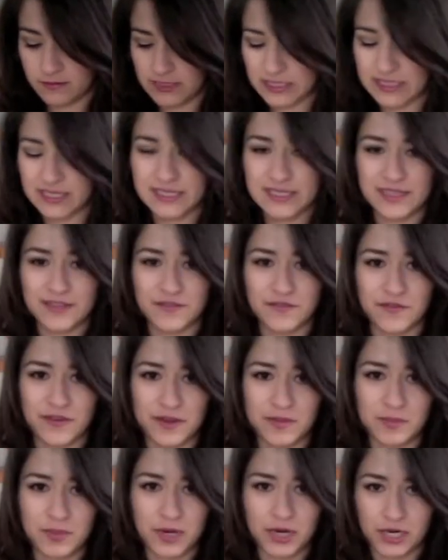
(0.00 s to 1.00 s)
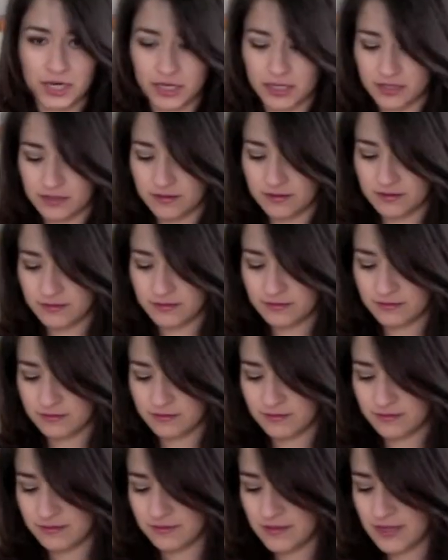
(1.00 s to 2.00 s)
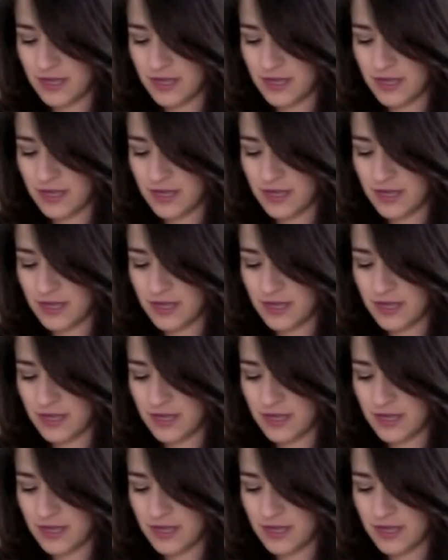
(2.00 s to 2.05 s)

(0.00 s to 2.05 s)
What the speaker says: This is the fun part.